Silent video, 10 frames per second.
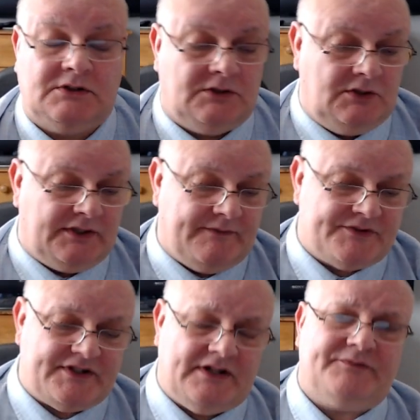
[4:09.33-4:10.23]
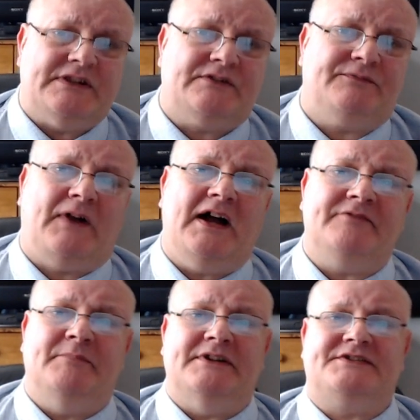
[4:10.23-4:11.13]
give yourselves each 5
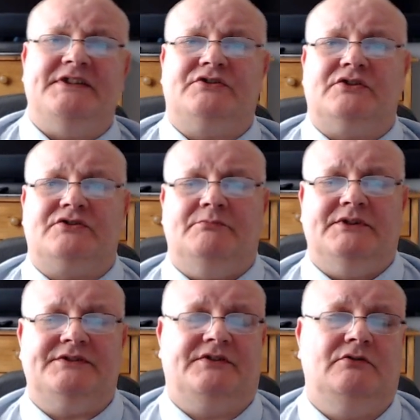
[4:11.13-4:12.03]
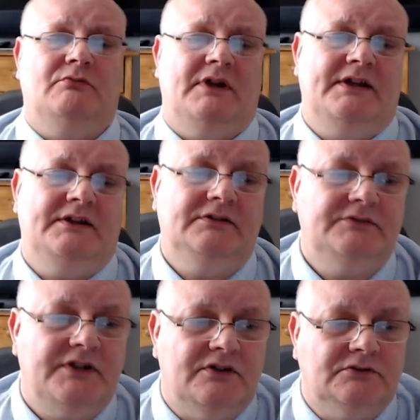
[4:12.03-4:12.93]
minutes each or something to,
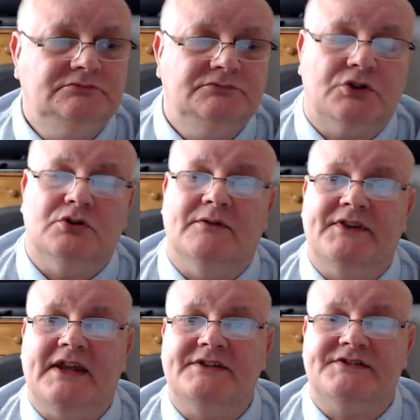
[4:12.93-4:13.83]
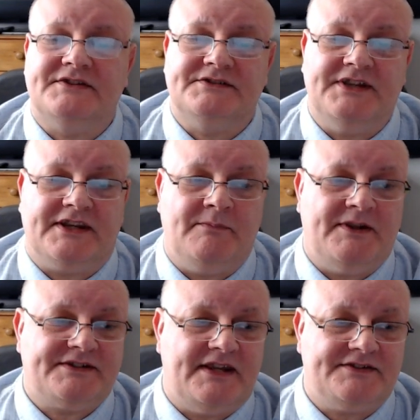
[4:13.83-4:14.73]
you know, look over the answers and take your
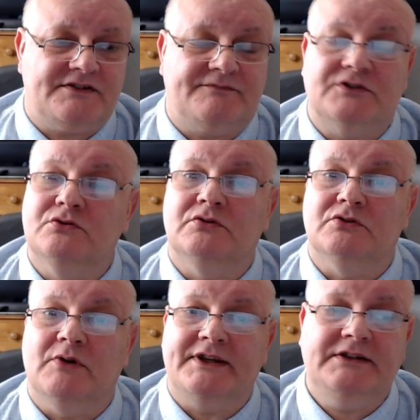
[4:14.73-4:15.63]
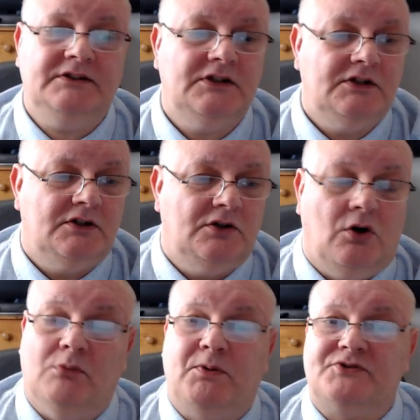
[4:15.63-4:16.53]
best guesses if you don't do any.
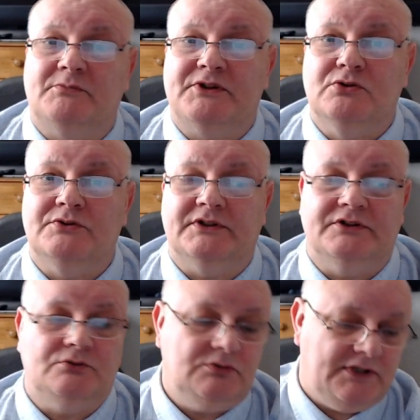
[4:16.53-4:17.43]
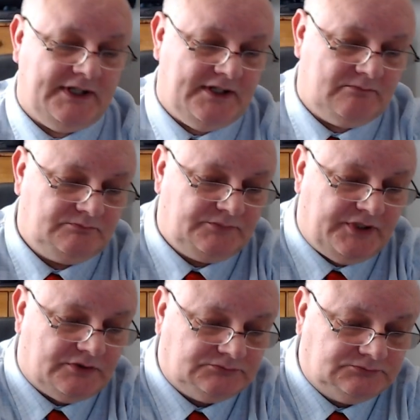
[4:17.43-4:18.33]
Or possibly go to the loo. You
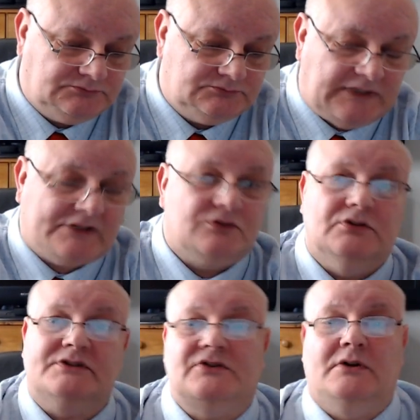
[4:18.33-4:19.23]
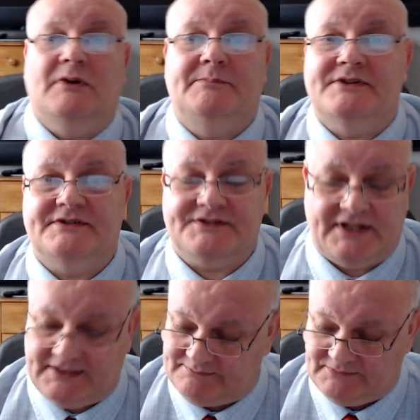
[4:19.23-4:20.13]
know, I don't know. It's none of my business
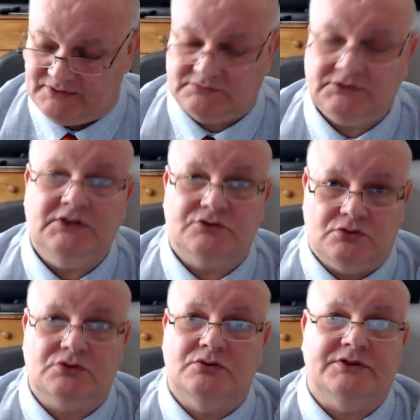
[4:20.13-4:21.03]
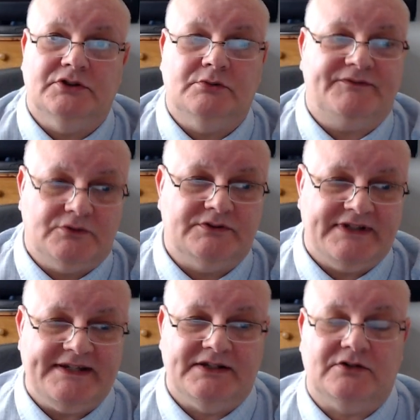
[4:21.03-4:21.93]
that, you know. Don't go to the loo if you don't
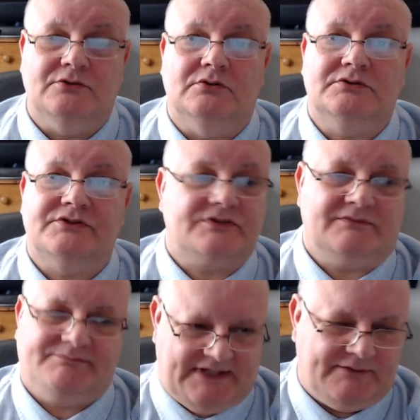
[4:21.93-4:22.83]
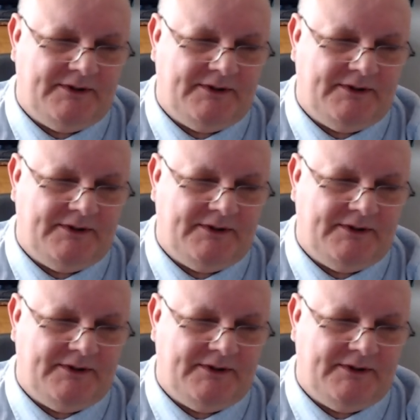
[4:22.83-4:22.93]
need to go. Just anyway.